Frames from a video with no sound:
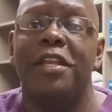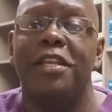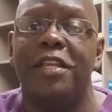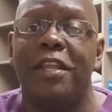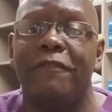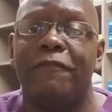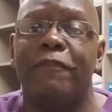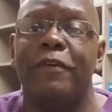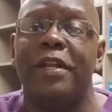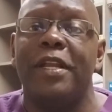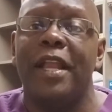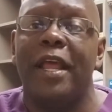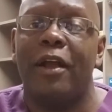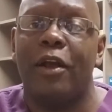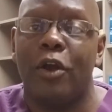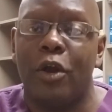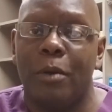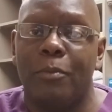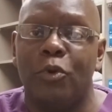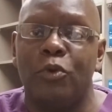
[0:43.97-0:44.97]
different
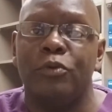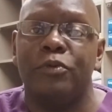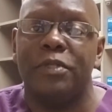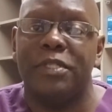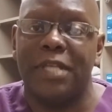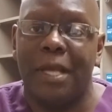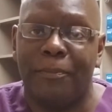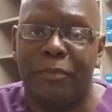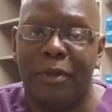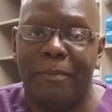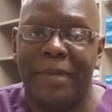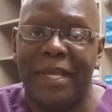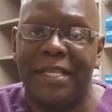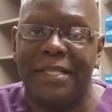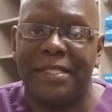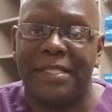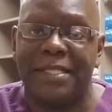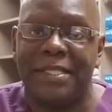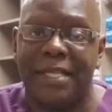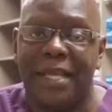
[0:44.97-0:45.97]
herbal
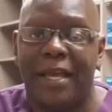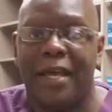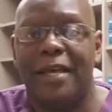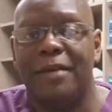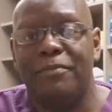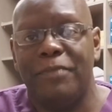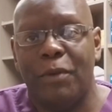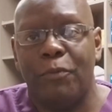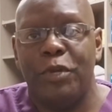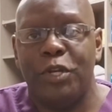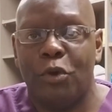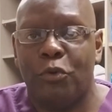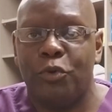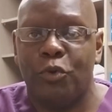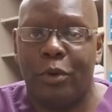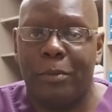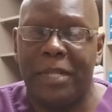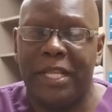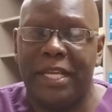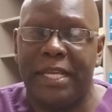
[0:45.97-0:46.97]
supplements that we don't
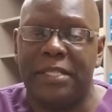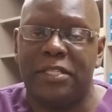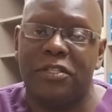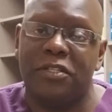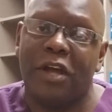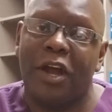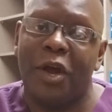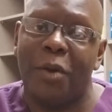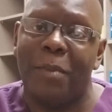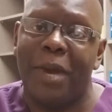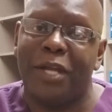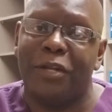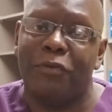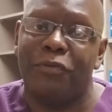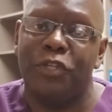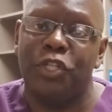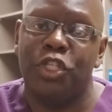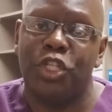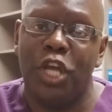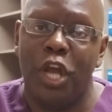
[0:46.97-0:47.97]
normally get to talk about on
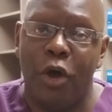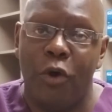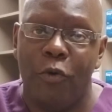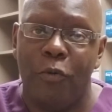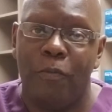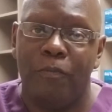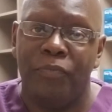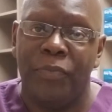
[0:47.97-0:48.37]
the show.